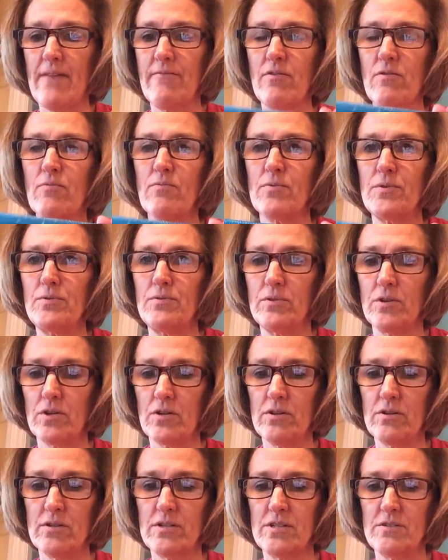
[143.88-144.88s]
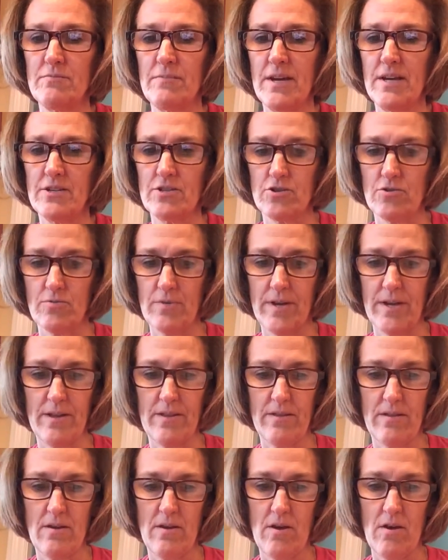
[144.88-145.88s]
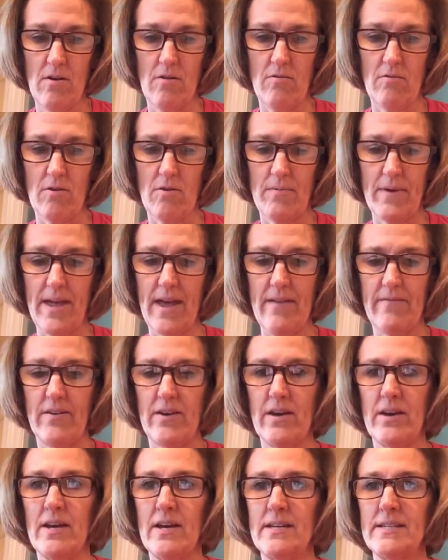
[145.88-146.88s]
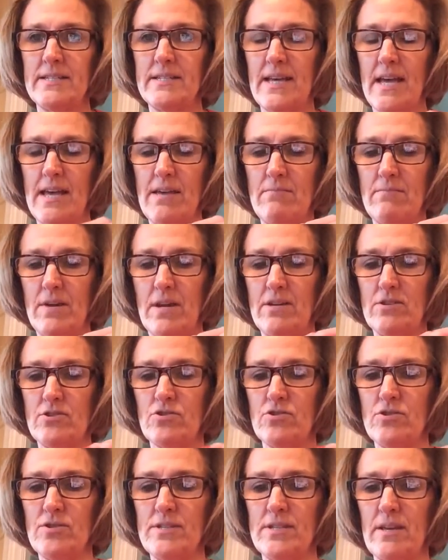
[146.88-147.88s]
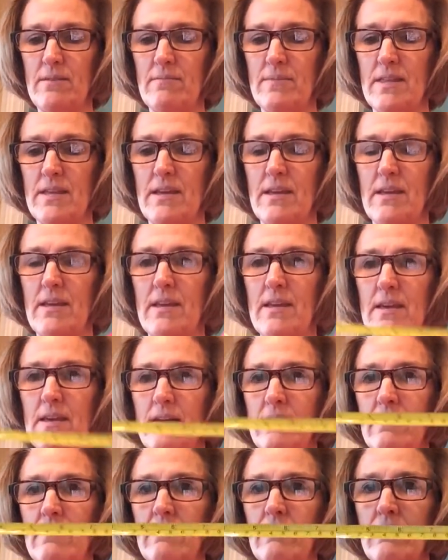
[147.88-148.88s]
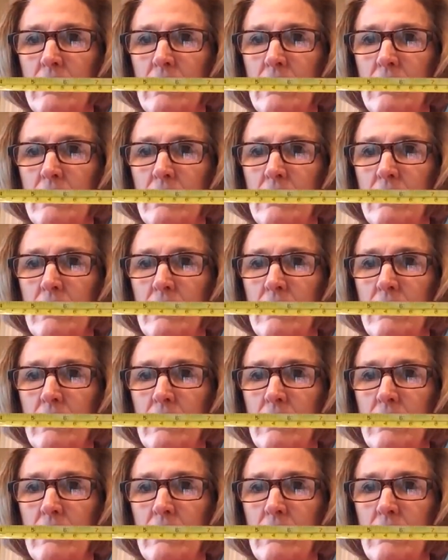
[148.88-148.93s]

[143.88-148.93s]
ruler to measure with, or we have a tape measure, same thing again.